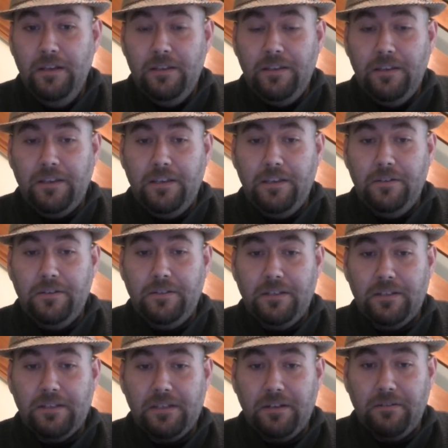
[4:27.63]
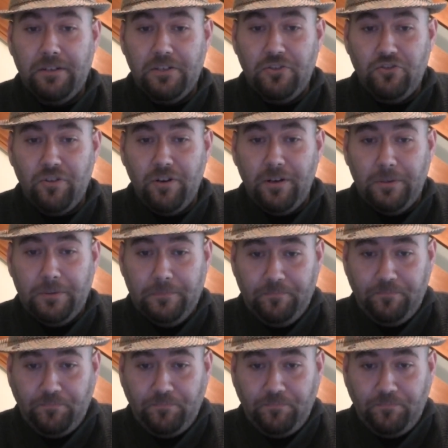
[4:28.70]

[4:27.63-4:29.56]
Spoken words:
the accused in a serious trial,